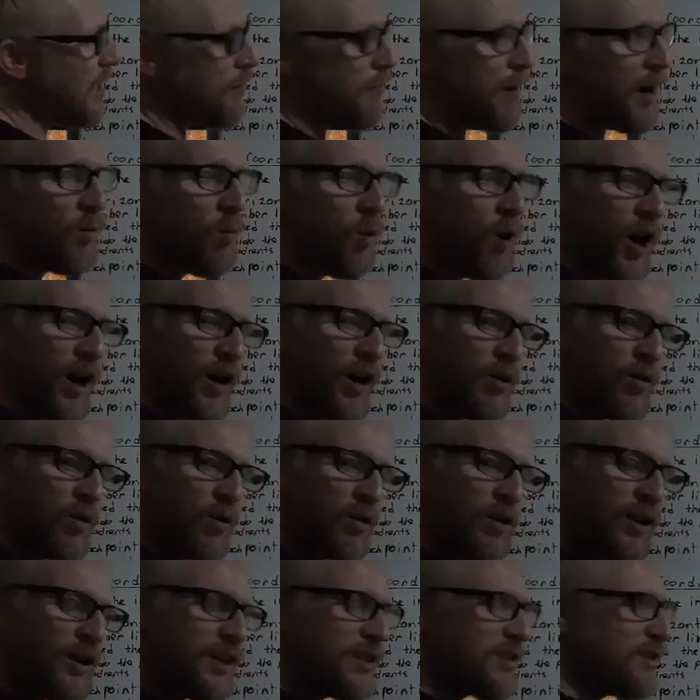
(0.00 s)
that my
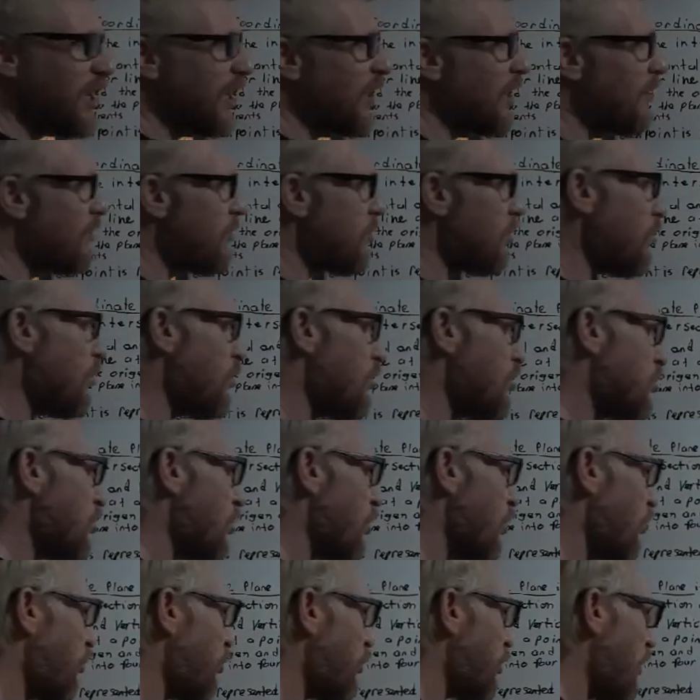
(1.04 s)
y-coordinate is -2,
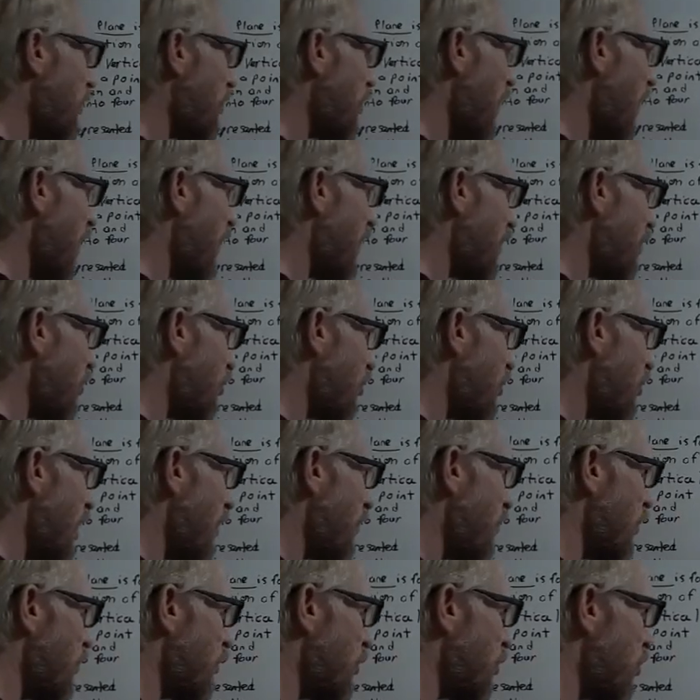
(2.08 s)
so from -3
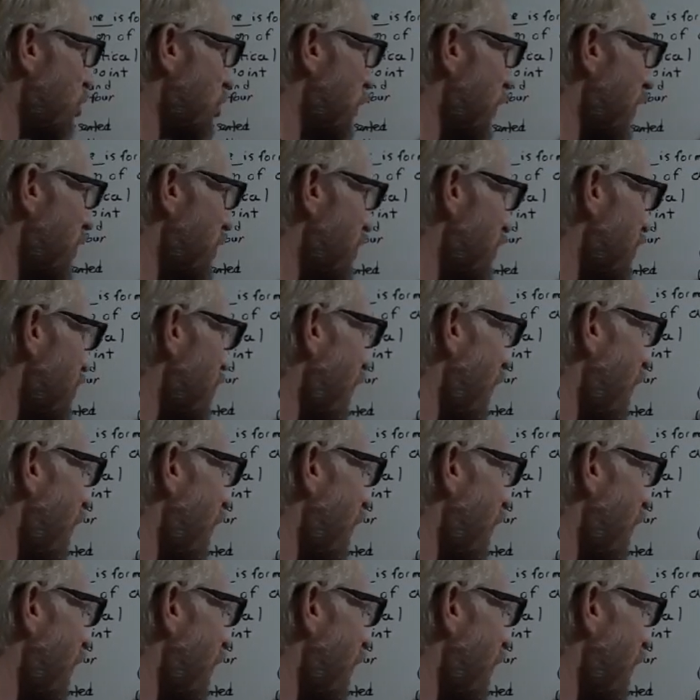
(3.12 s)
I move 2 spaces